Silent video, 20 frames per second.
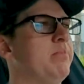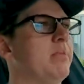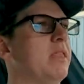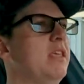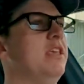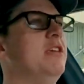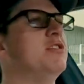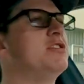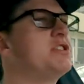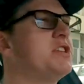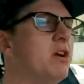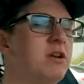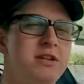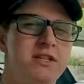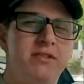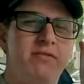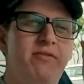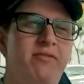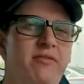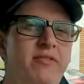you start
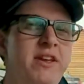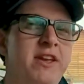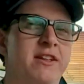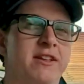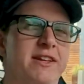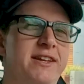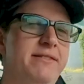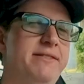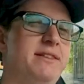to feel it.